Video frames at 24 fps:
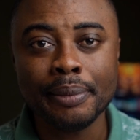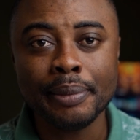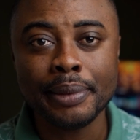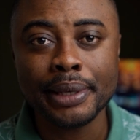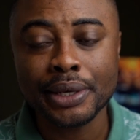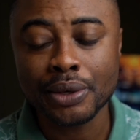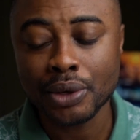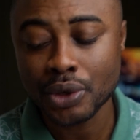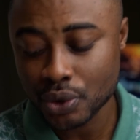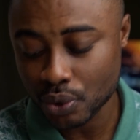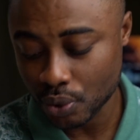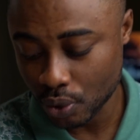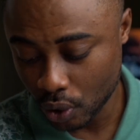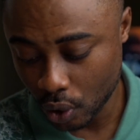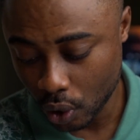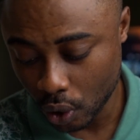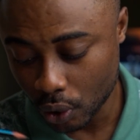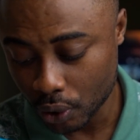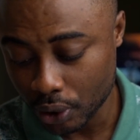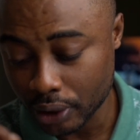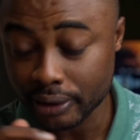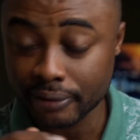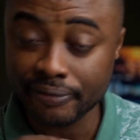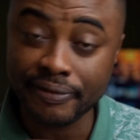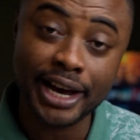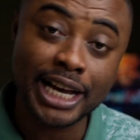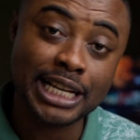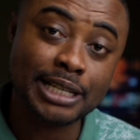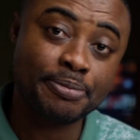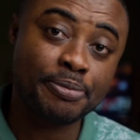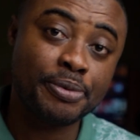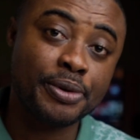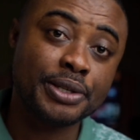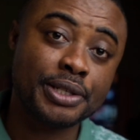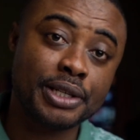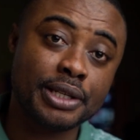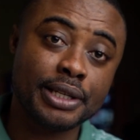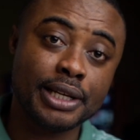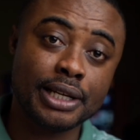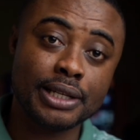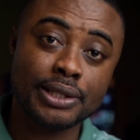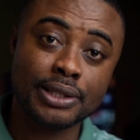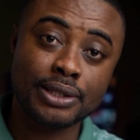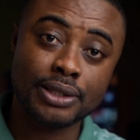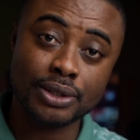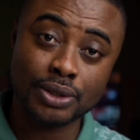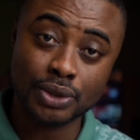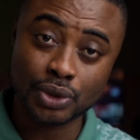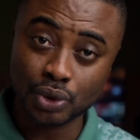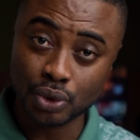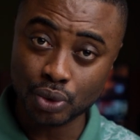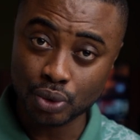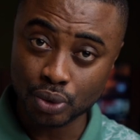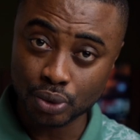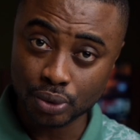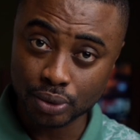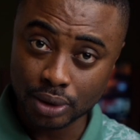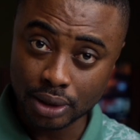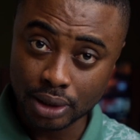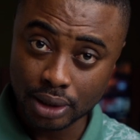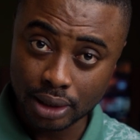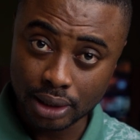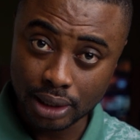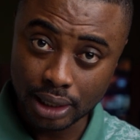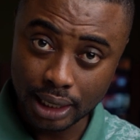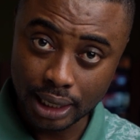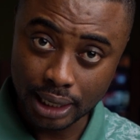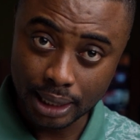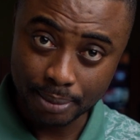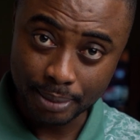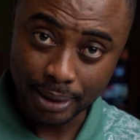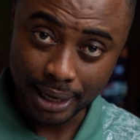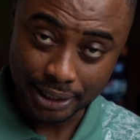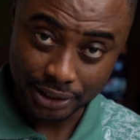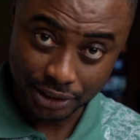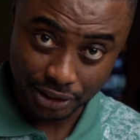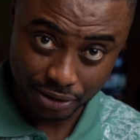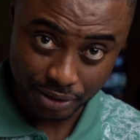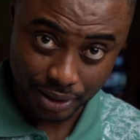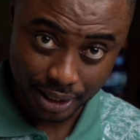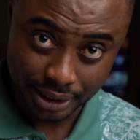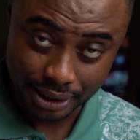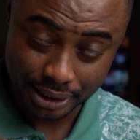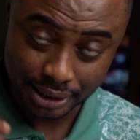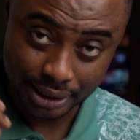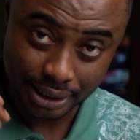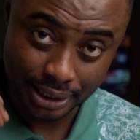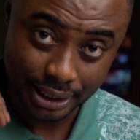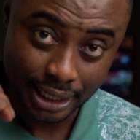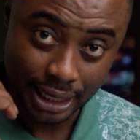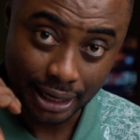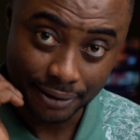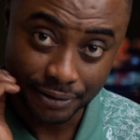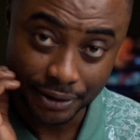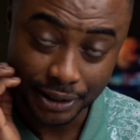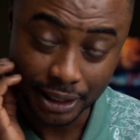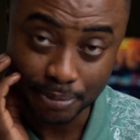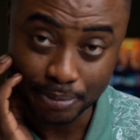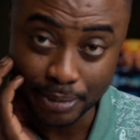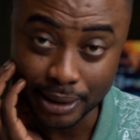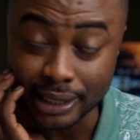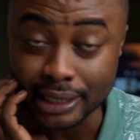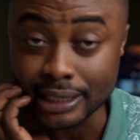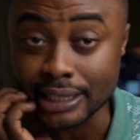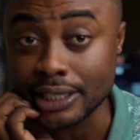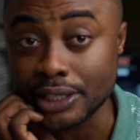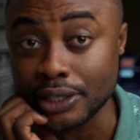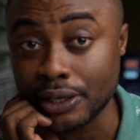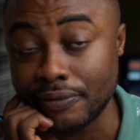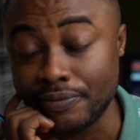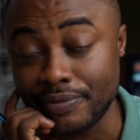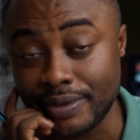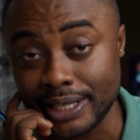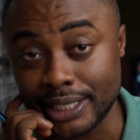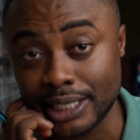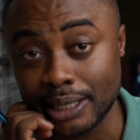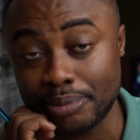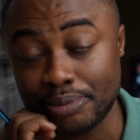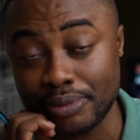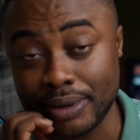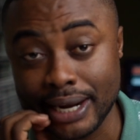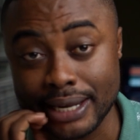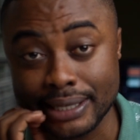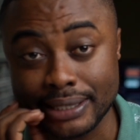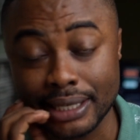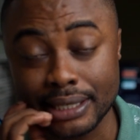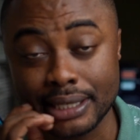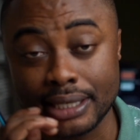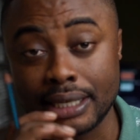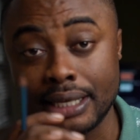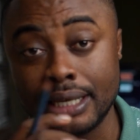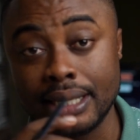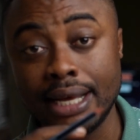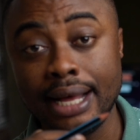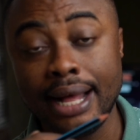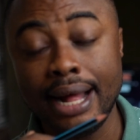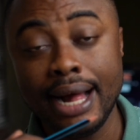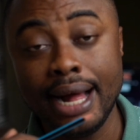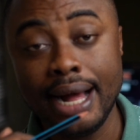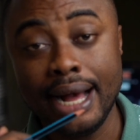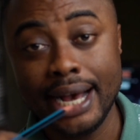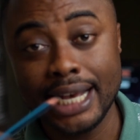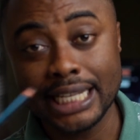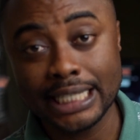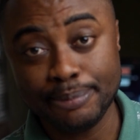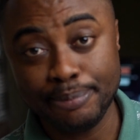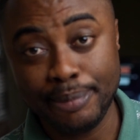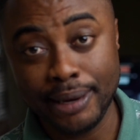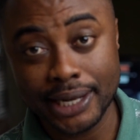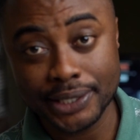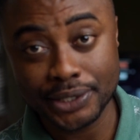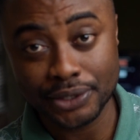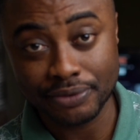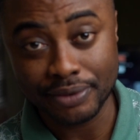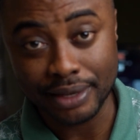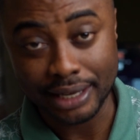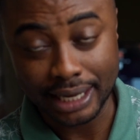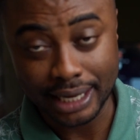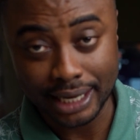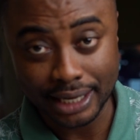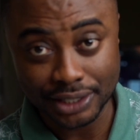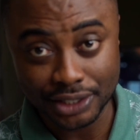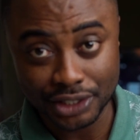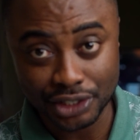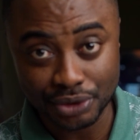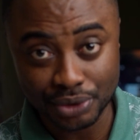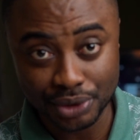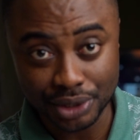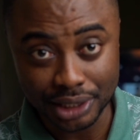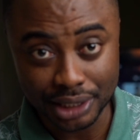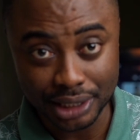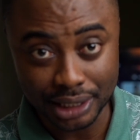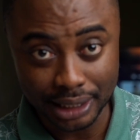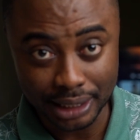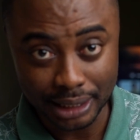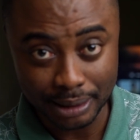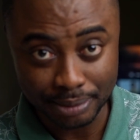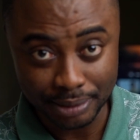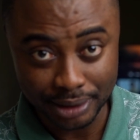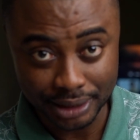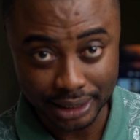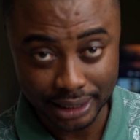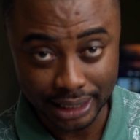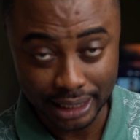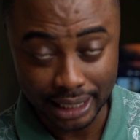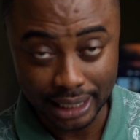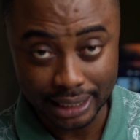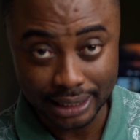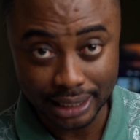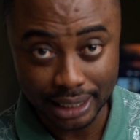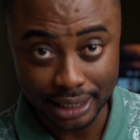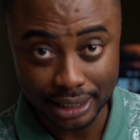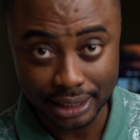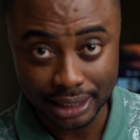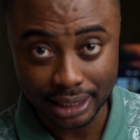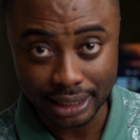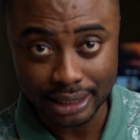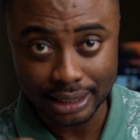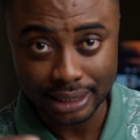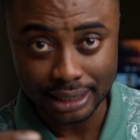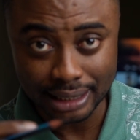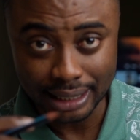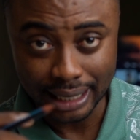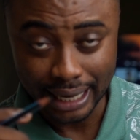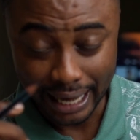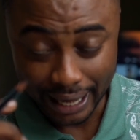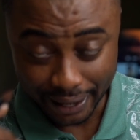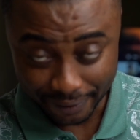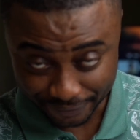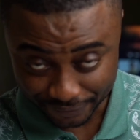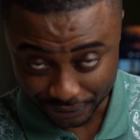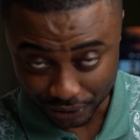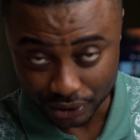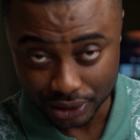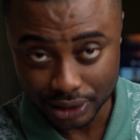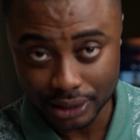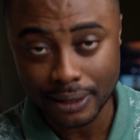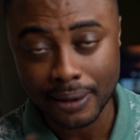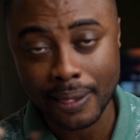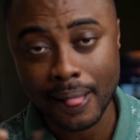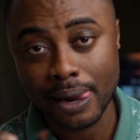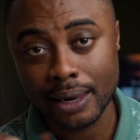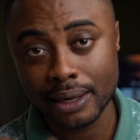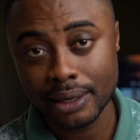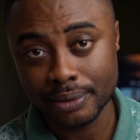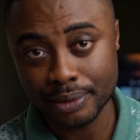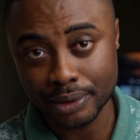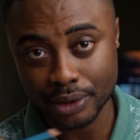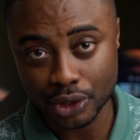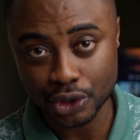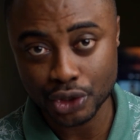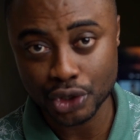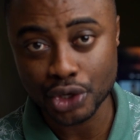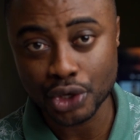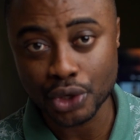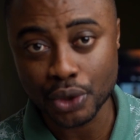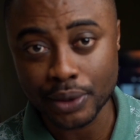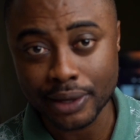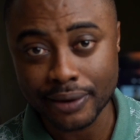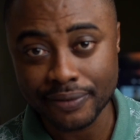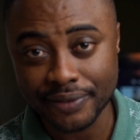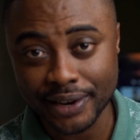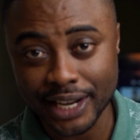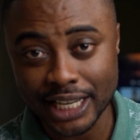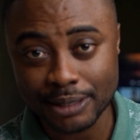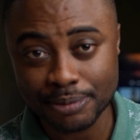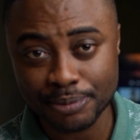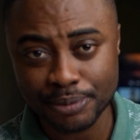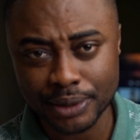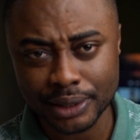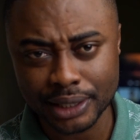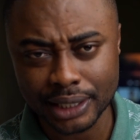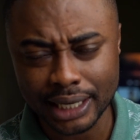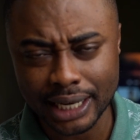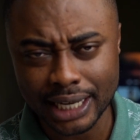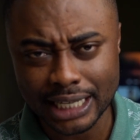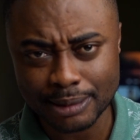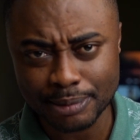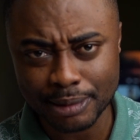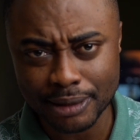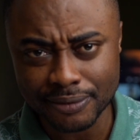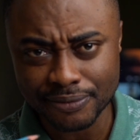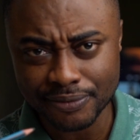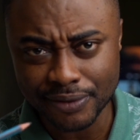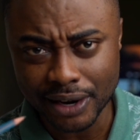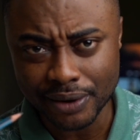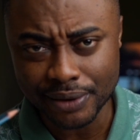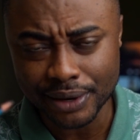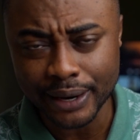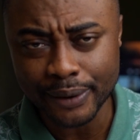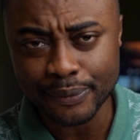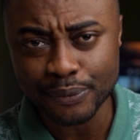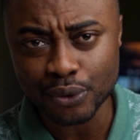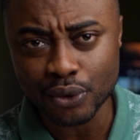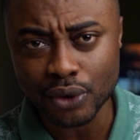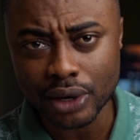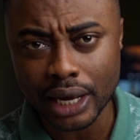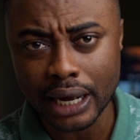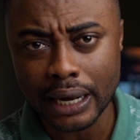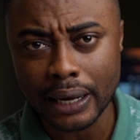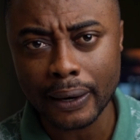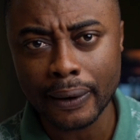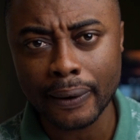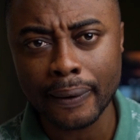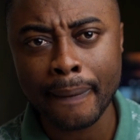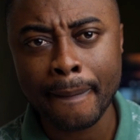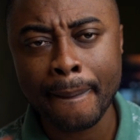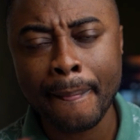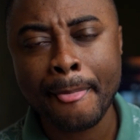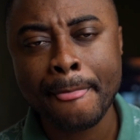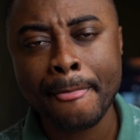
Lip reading: He also called on the vice president to address the affordability of data prices as part of the country's digitalization effort, because the vice president has been very vocal